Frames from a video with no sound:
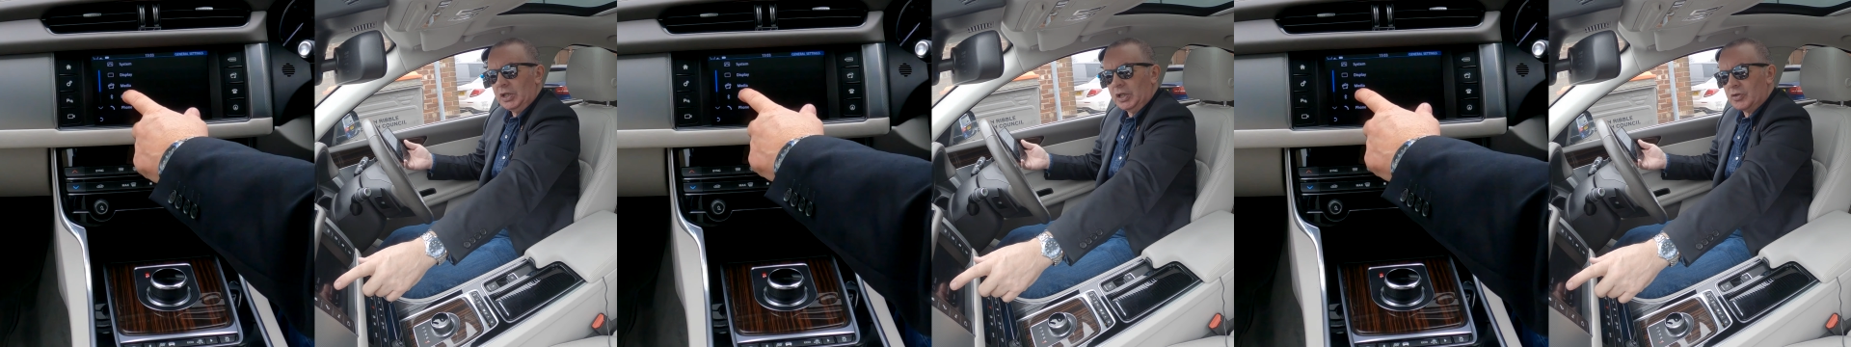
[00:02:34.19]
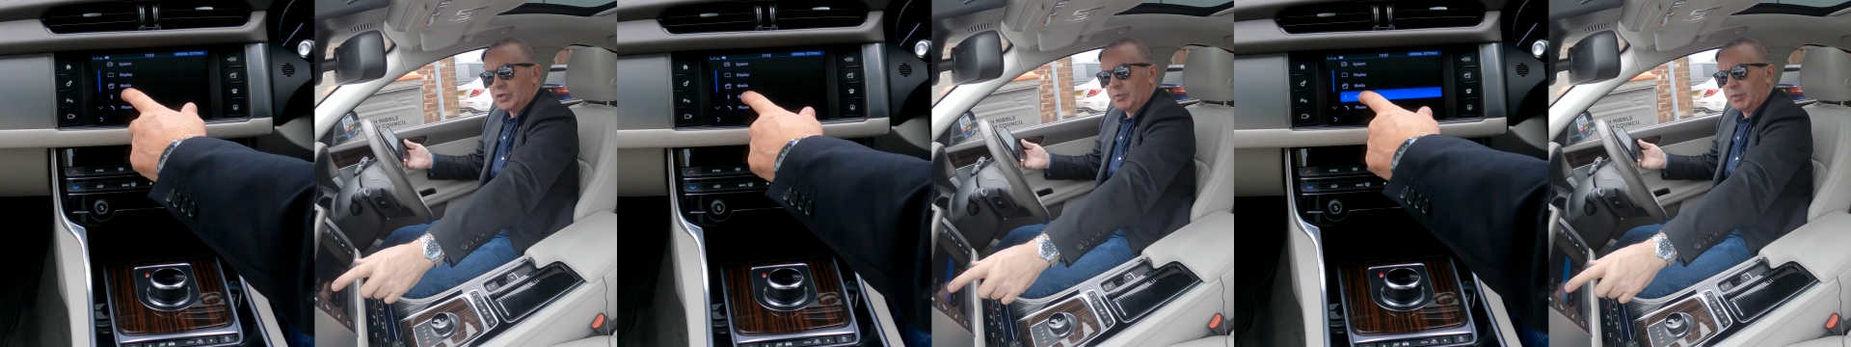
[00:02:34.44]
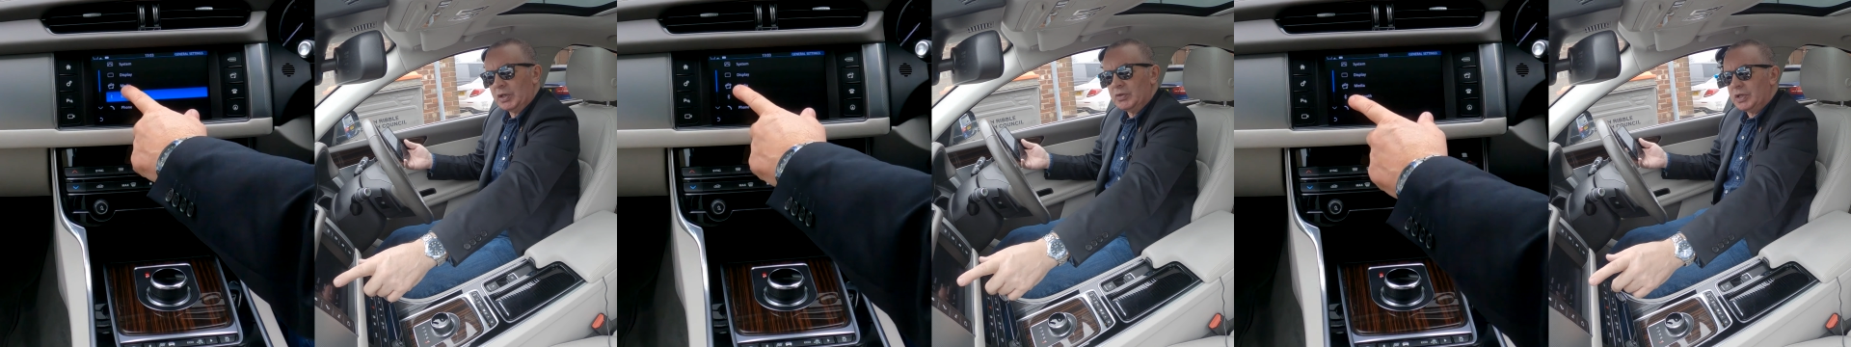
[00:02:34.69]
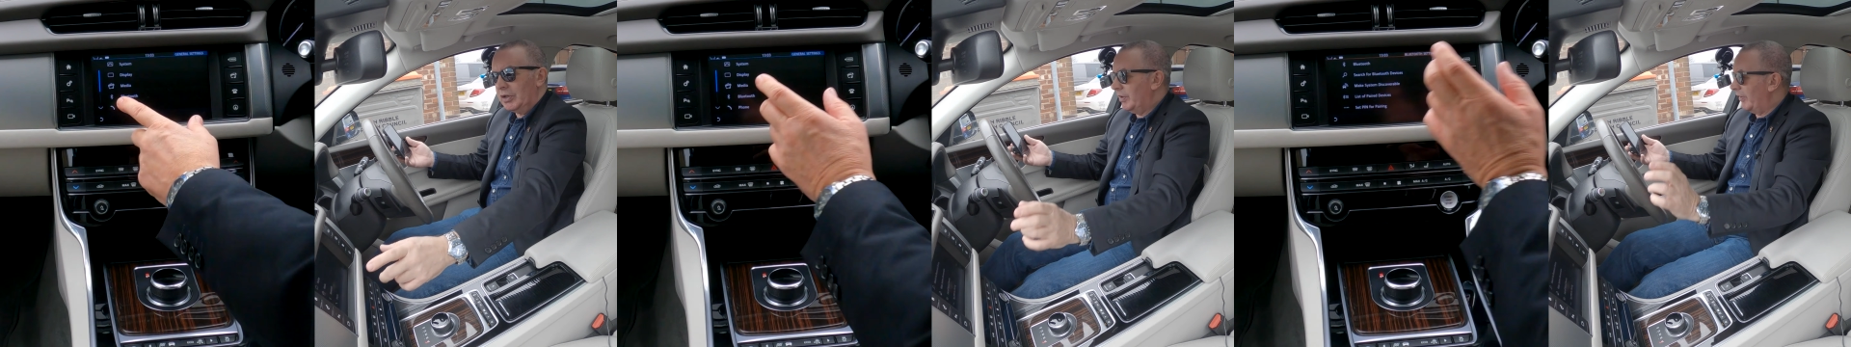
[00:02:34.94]
you go to
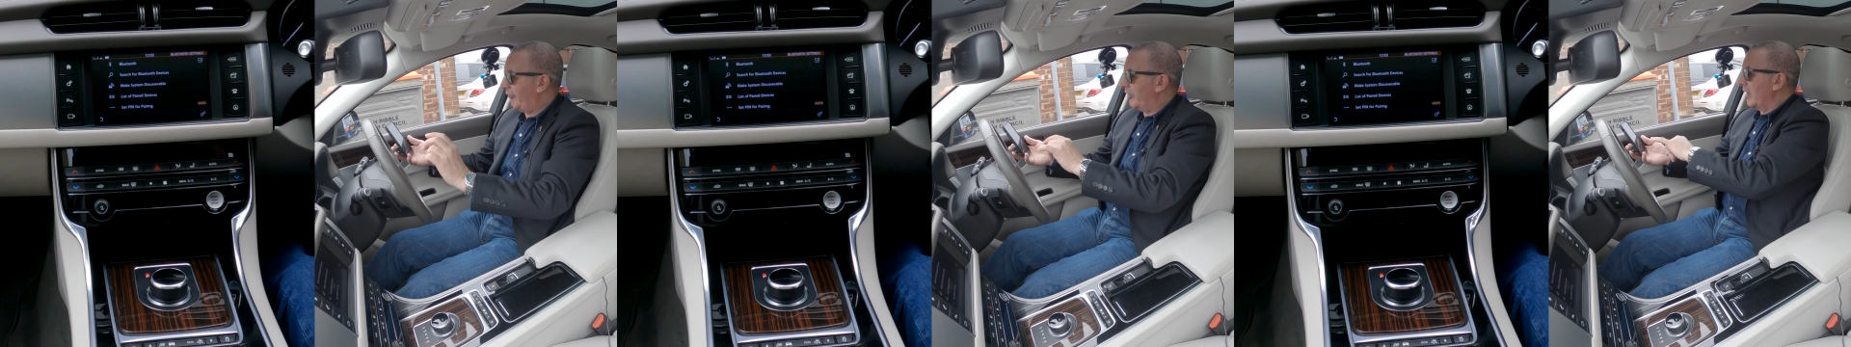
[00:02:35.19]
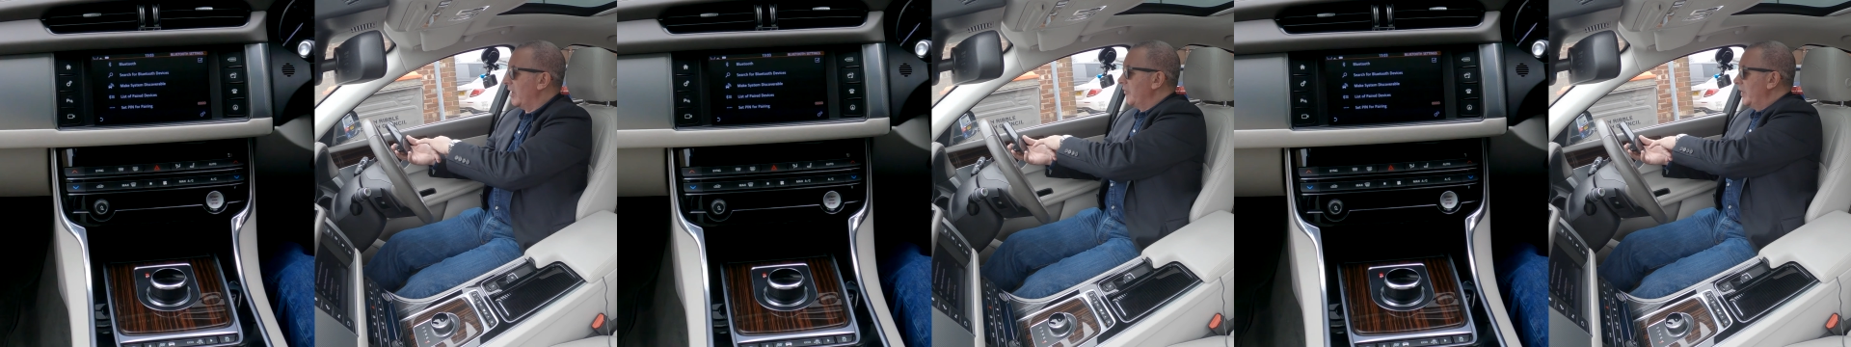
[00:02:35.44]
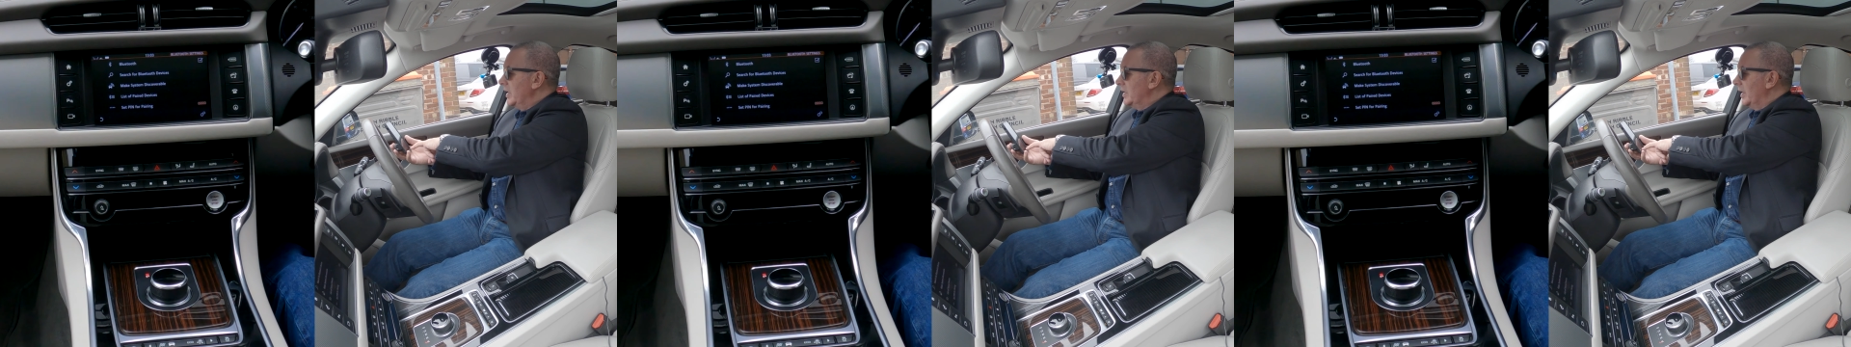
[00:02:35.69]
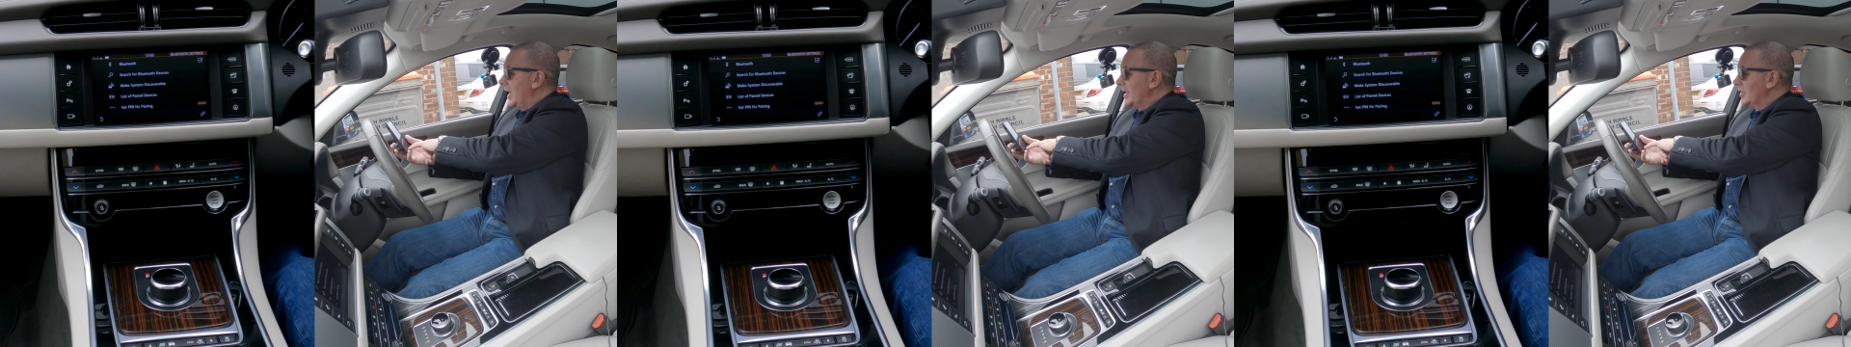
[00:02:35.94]
Bluetooth, if for any
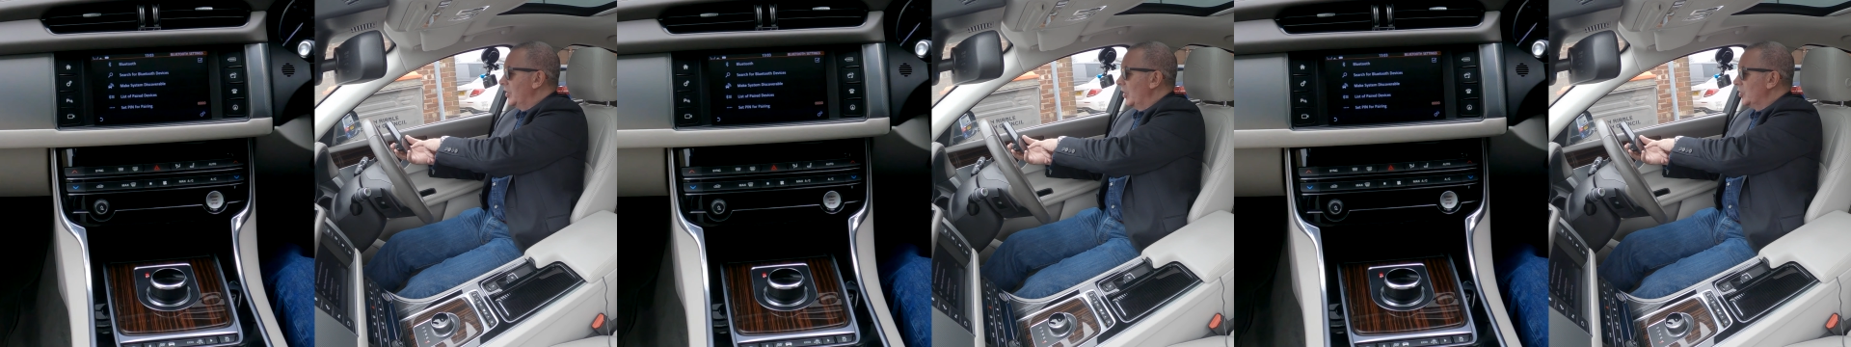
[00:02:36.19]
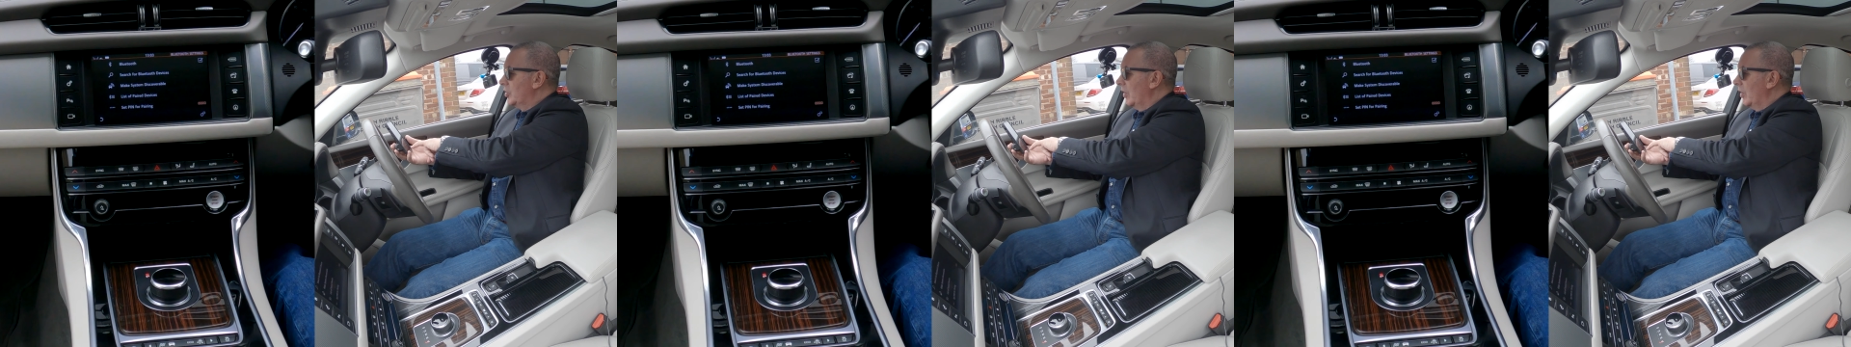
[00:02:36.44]
reason that's not